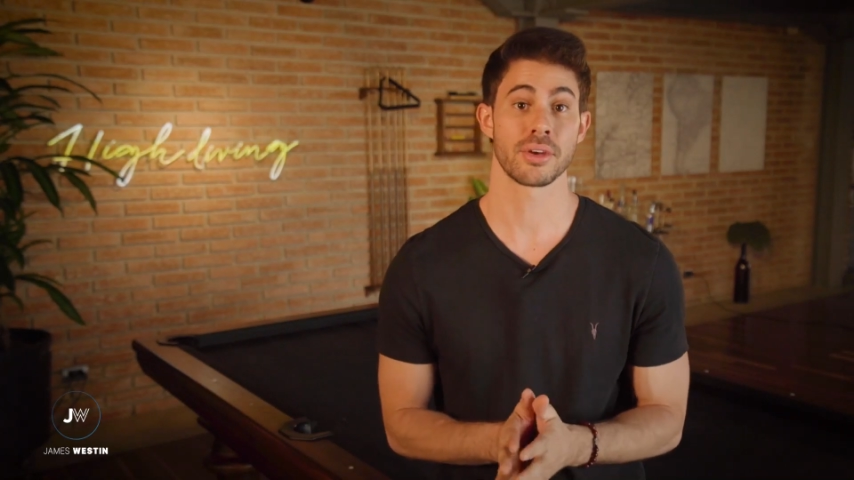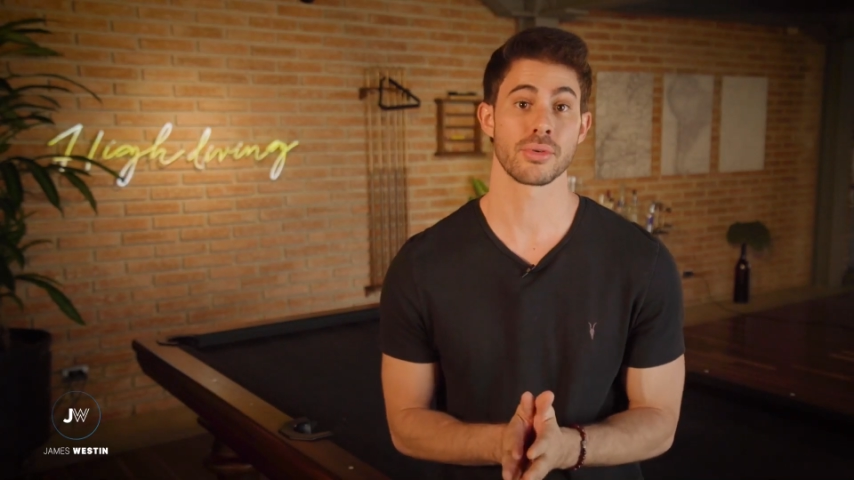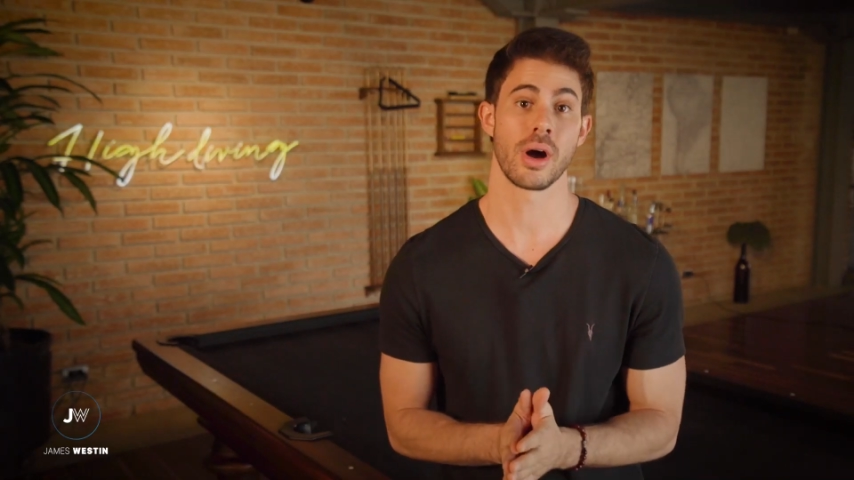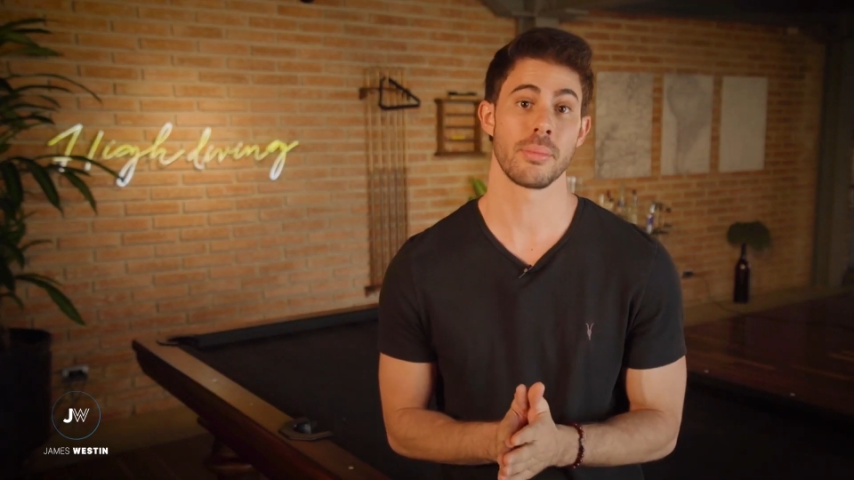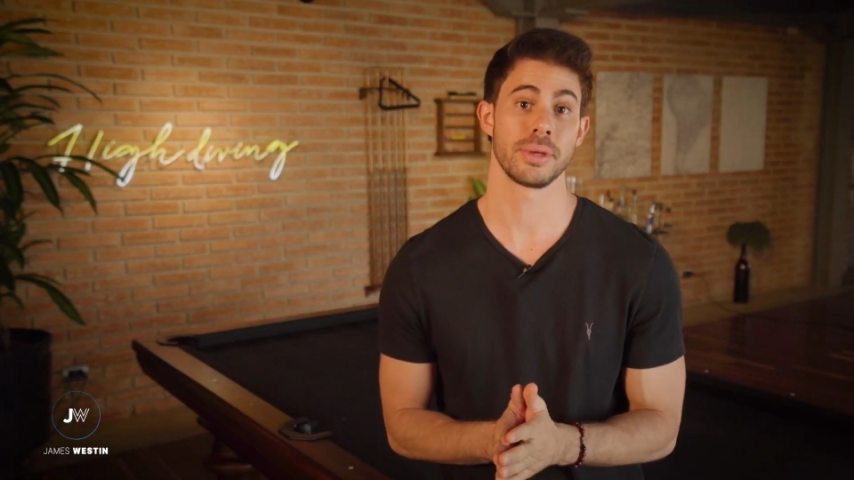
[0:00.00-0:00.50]

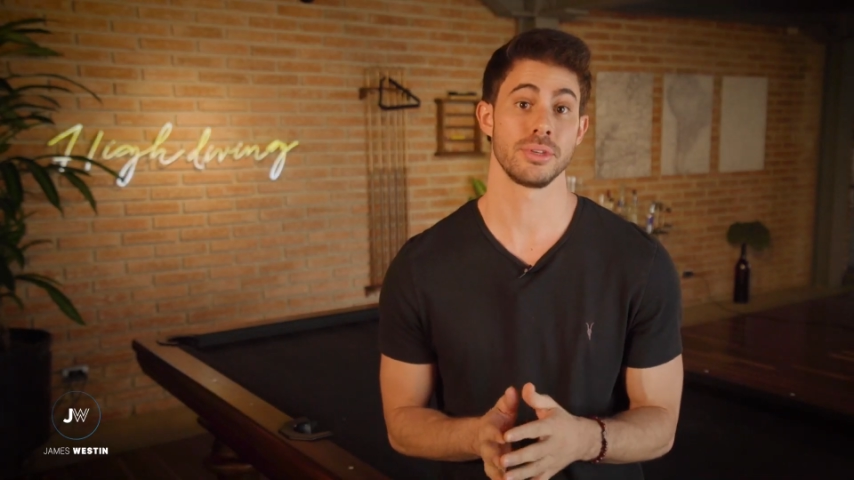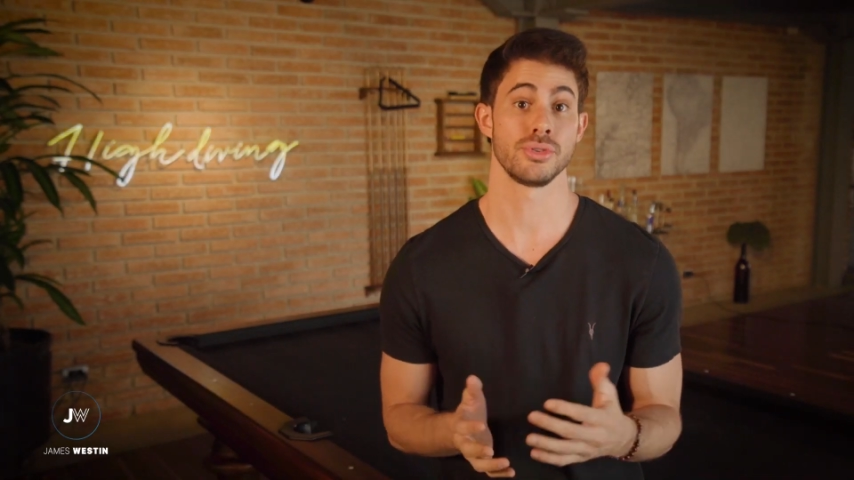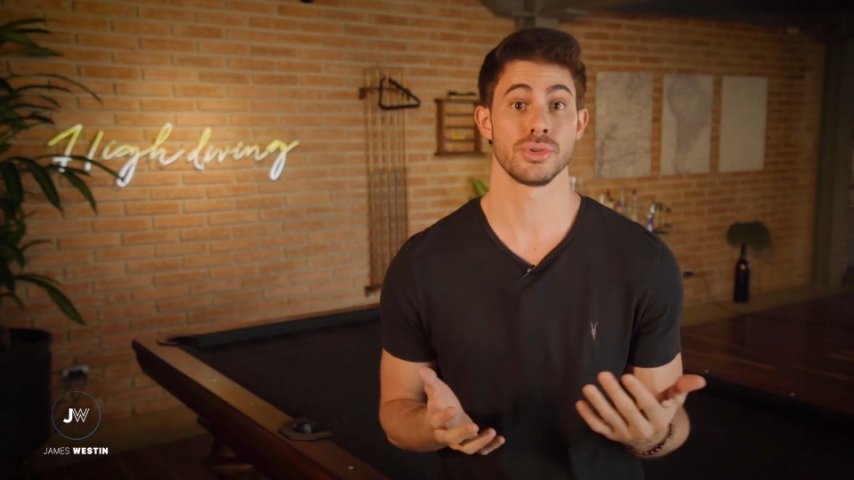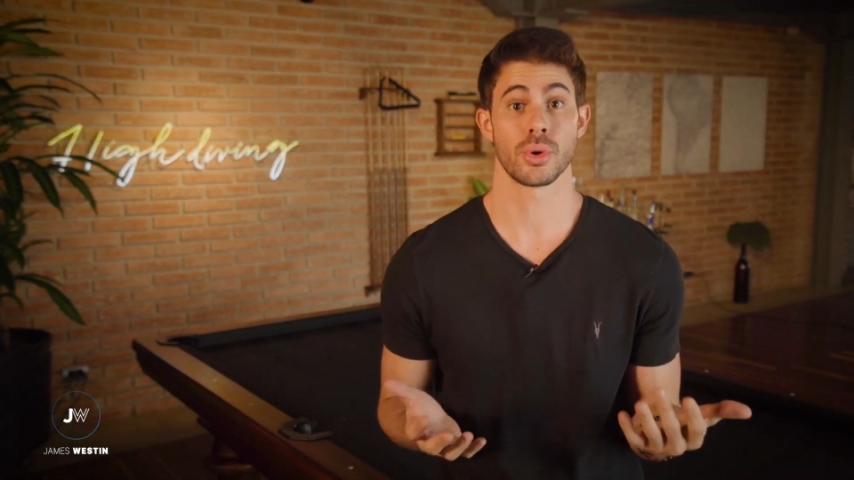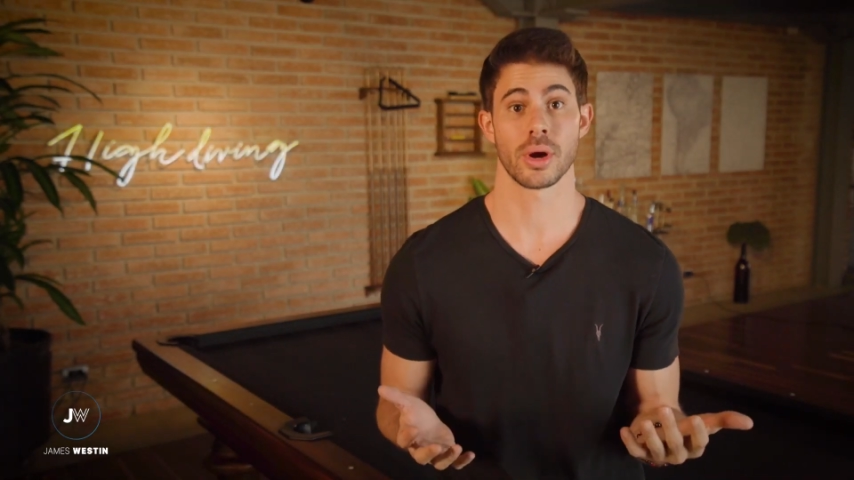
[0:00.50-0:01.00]
grew up in
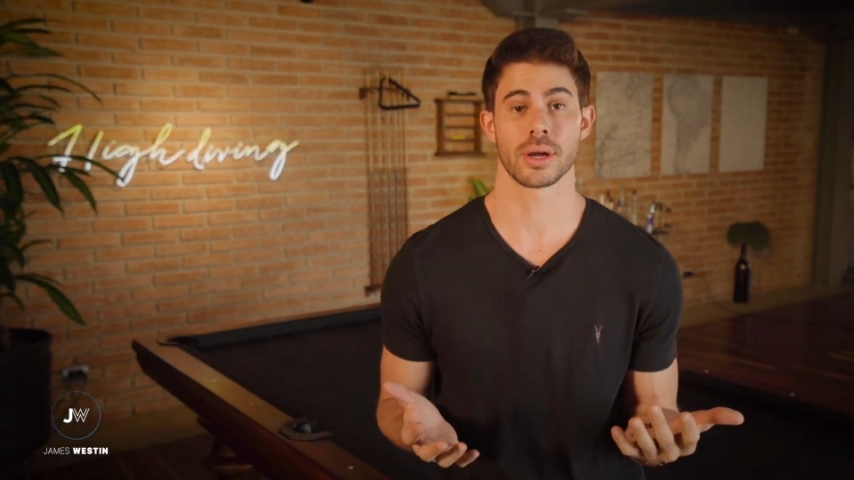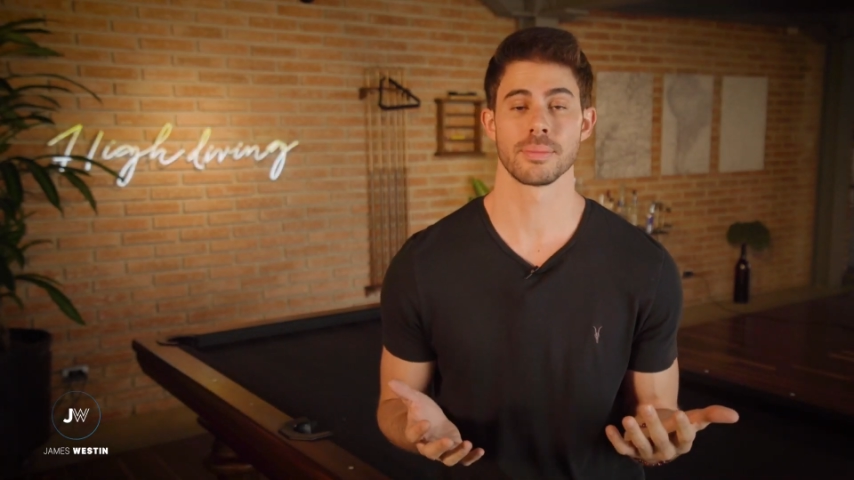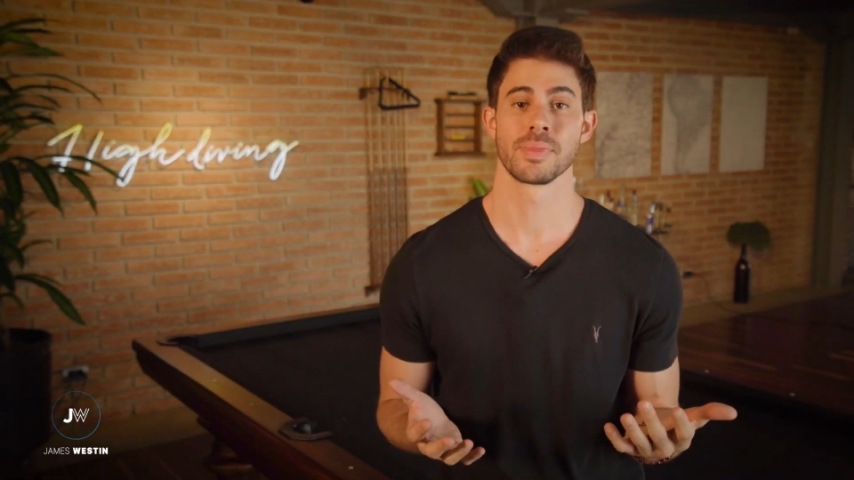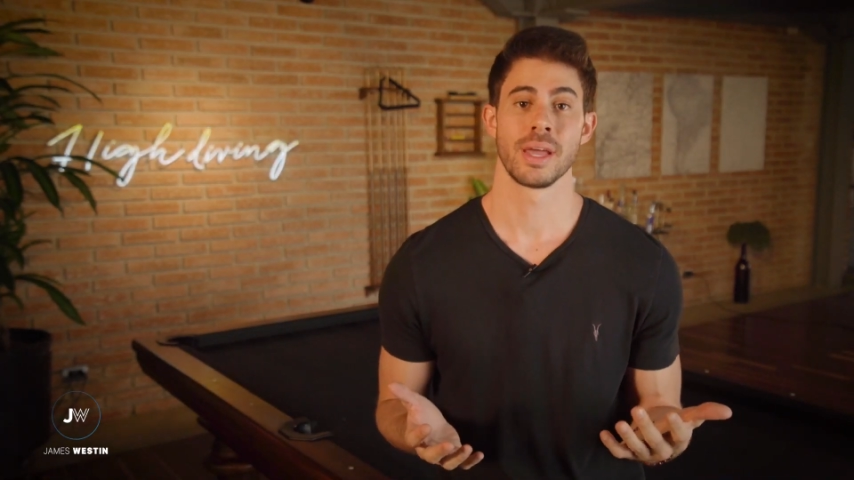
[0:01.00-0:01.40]
New York.